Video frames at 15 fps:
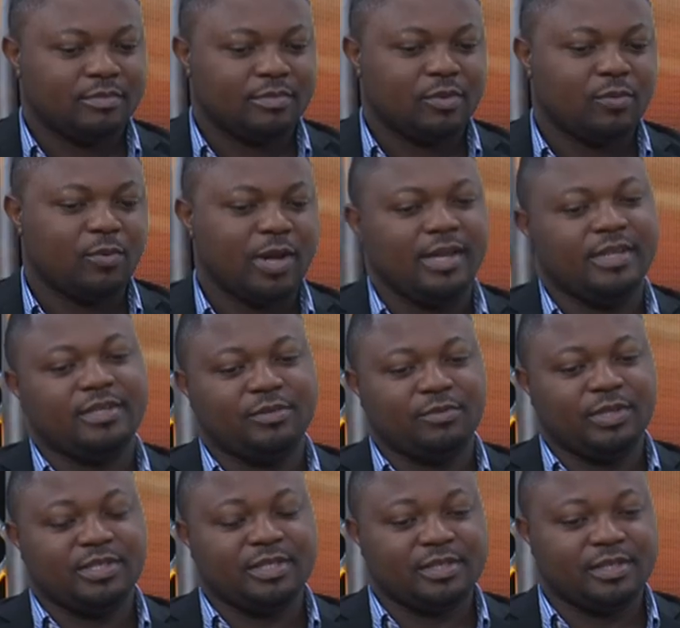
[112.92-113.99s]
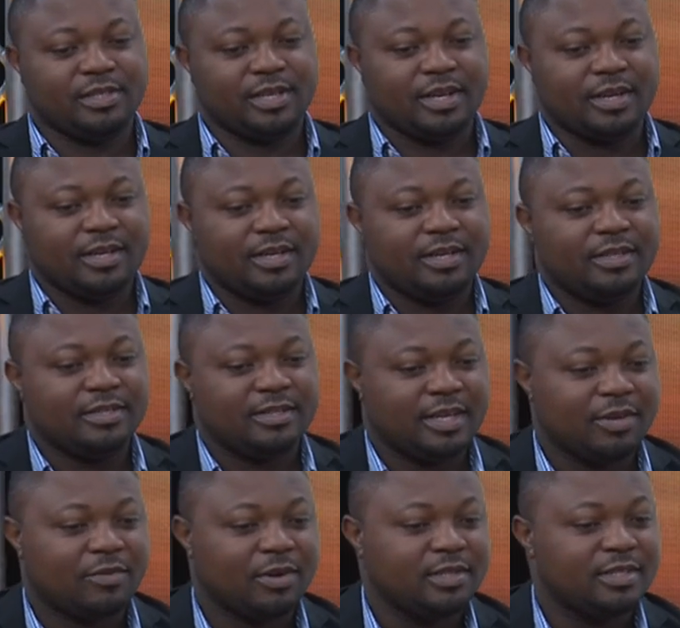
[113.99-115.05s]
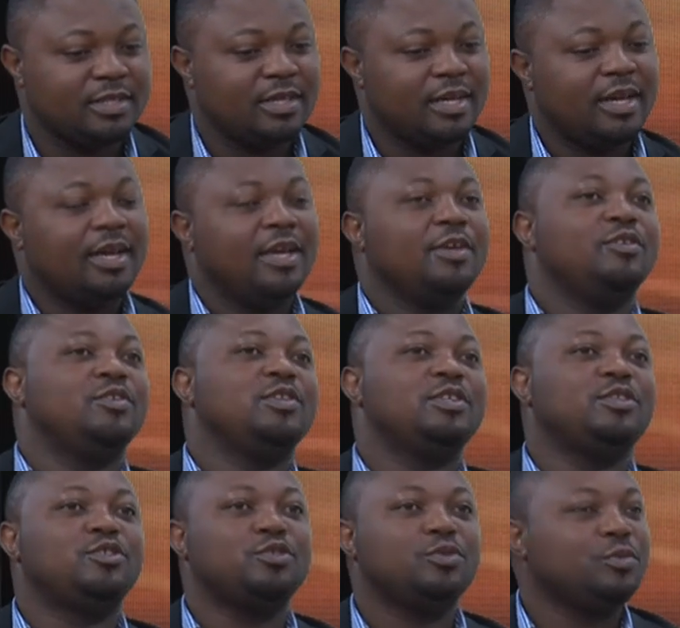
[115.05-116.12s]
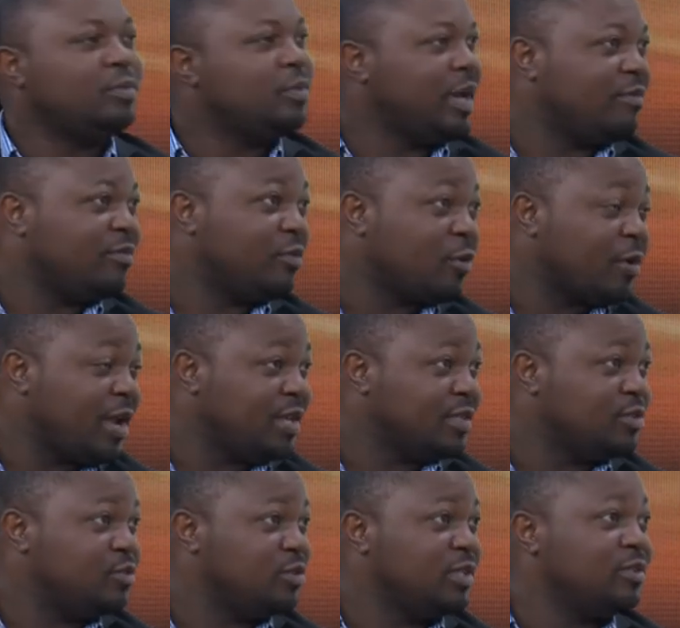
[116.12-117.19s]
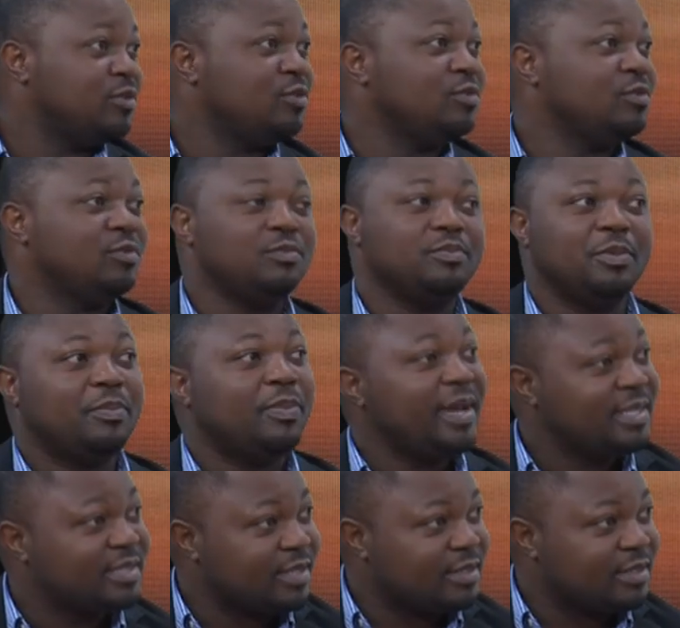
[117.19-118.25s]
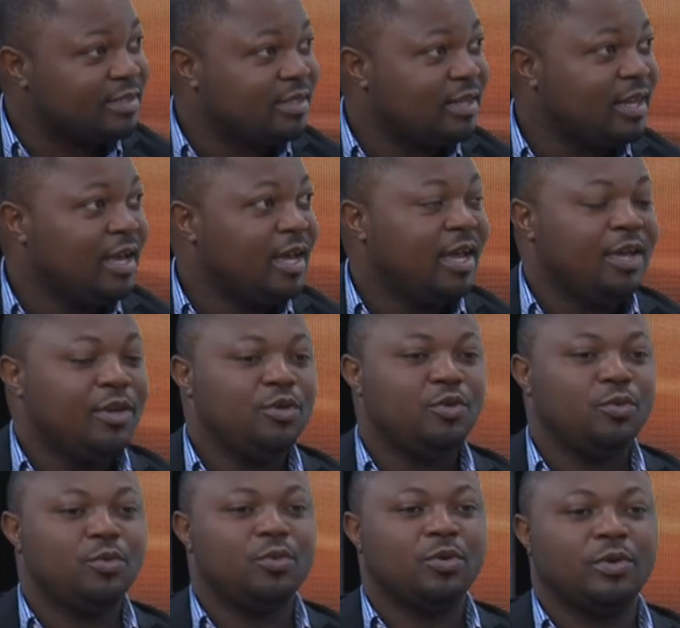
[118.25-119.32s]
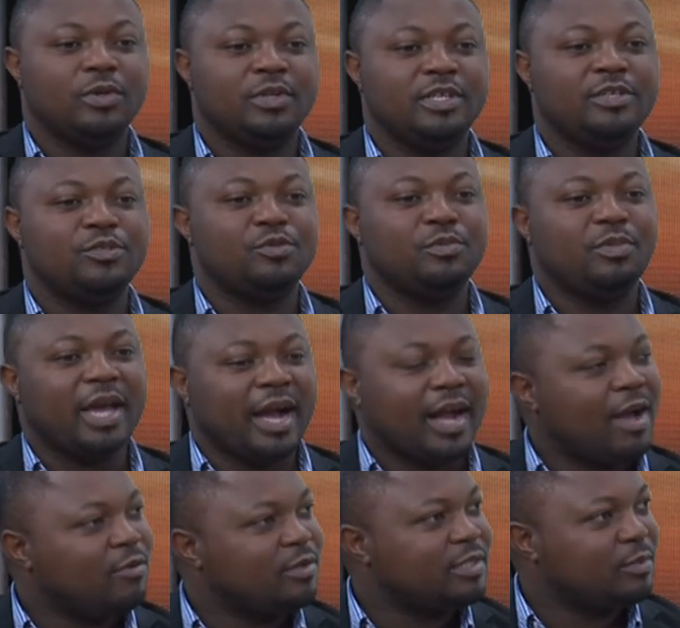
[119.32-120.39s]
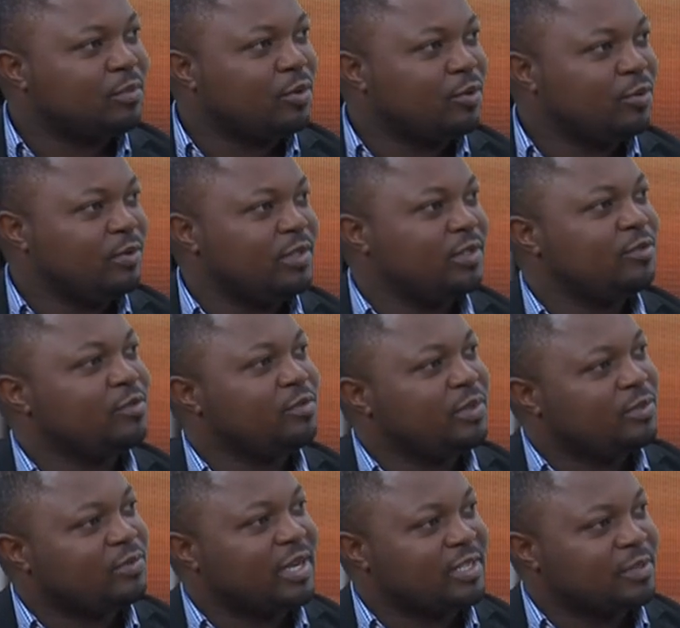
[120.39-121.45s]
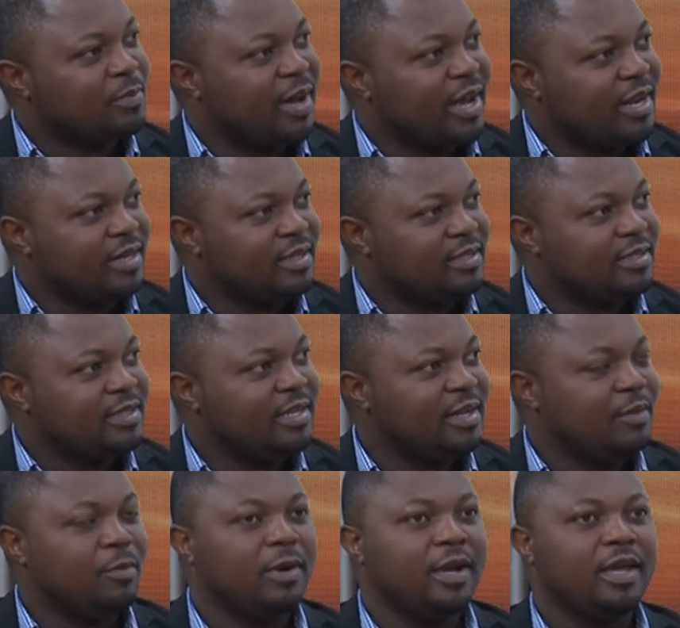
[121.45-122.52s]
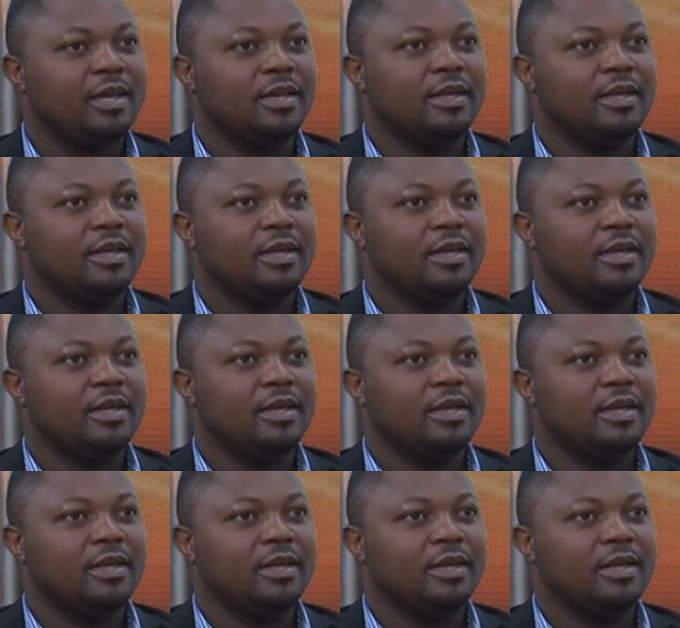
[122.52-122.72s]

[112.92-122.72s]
quality, which is integrity. You need to have grace, you need to be patient, you need to be accountable, you need to be transparent in a way